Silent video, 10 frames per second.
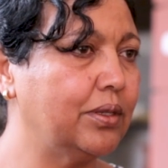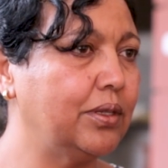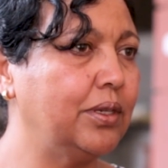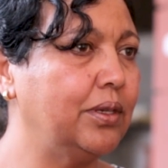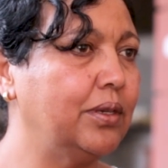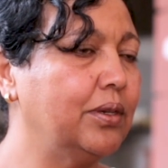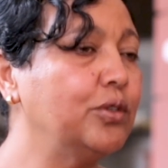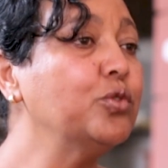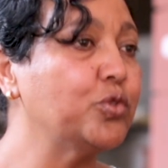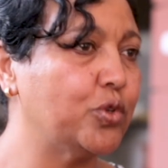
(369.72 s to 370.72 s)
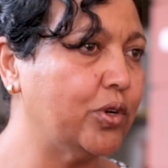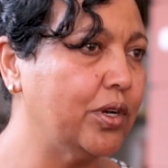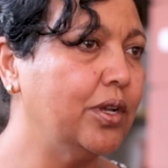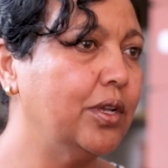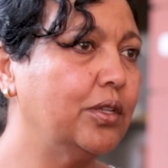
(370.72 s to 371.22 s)
the user
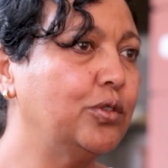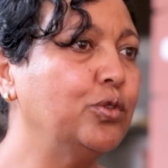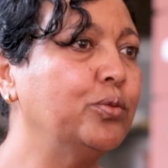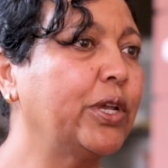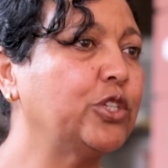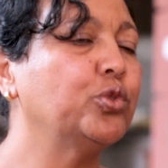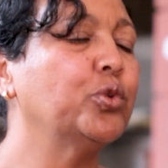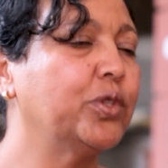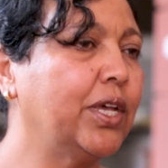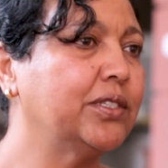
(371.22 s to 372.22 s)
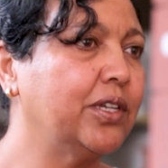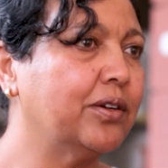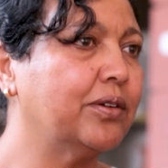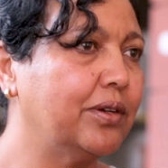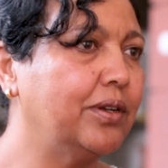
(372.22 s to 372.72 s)
to make sure that
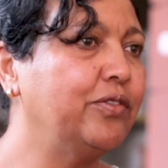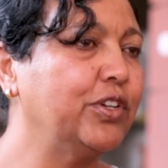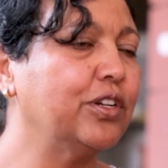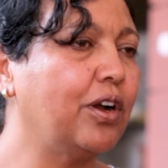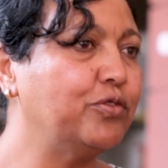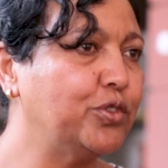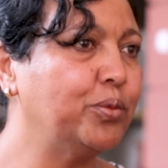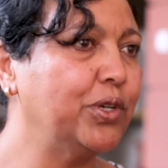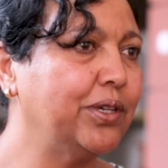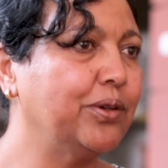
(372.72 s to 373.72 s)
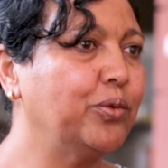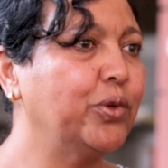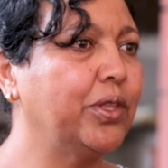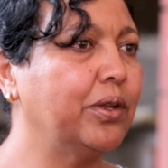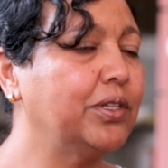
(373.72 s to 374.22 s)
they're living comfortably
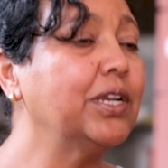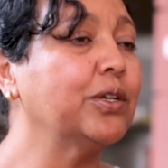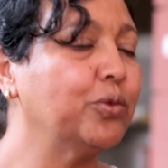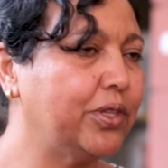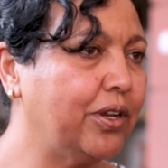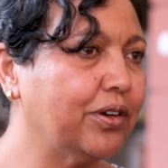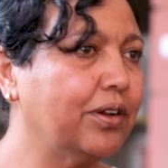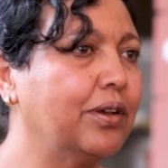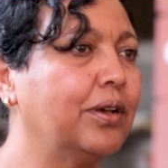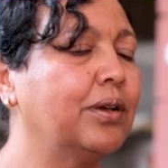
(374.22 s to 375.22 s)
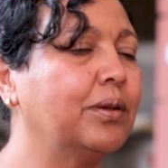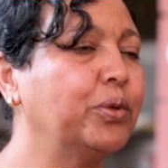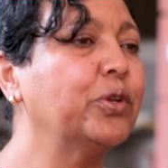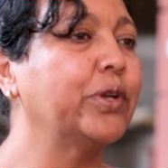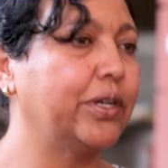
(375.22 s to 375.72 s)
with dealing with their
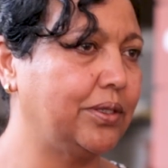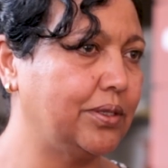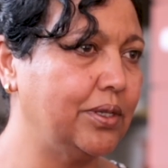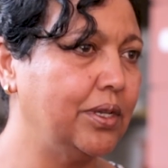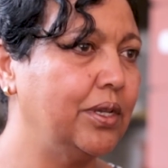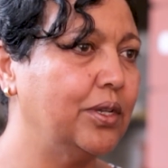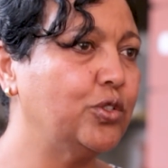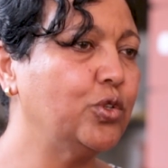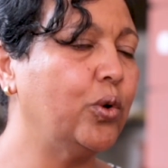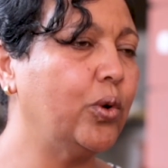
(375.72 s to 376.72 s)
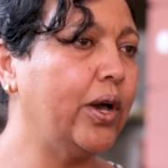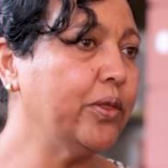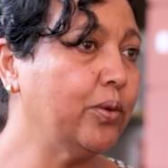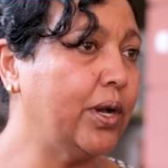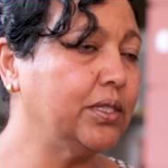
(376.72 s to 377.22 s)
periods. So
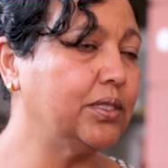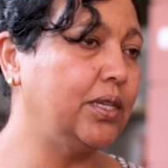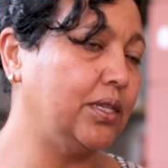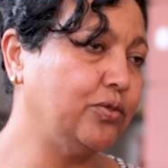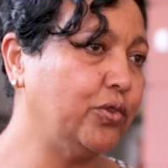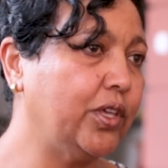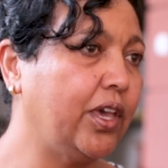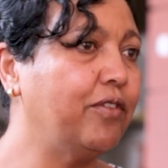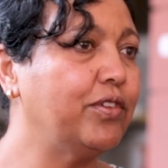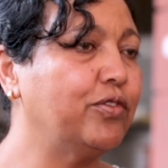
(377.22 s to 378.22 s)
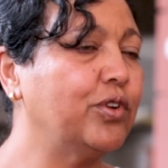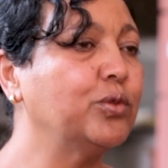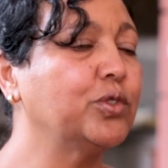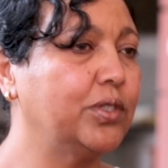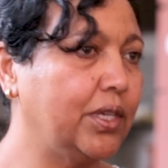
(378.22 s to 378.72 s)
otherwise, yes, for the heavy
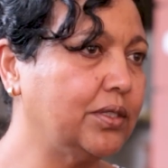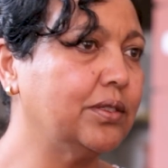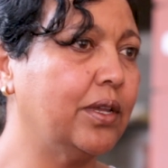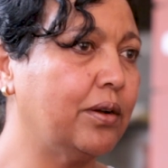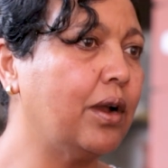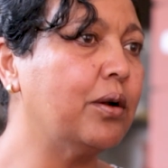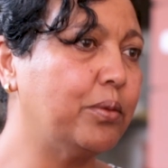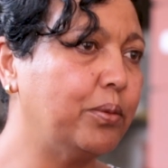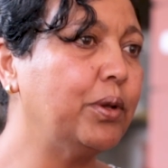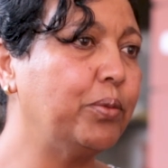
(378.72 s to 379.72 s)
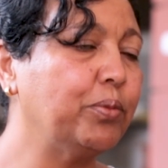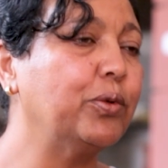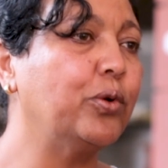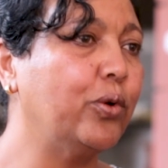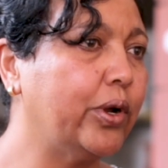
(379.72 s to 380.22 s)
flows, yes, there are
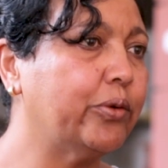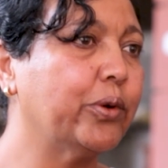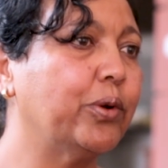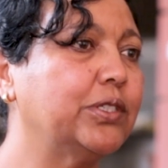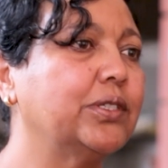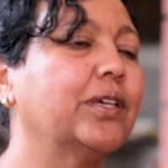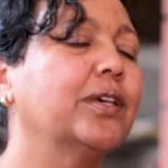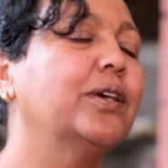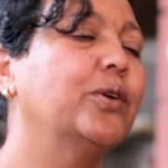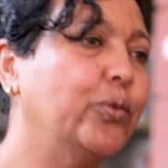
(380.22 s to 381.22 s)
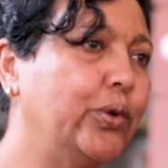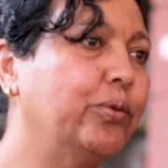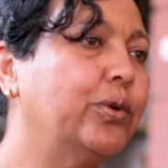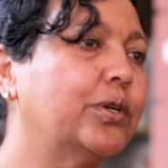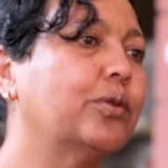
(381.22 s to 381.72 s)
people who are requesting we
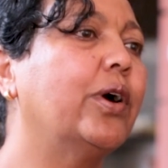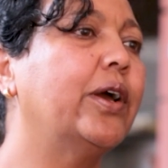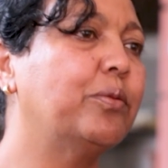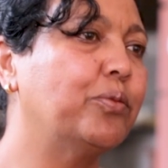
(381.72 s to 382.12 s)
would require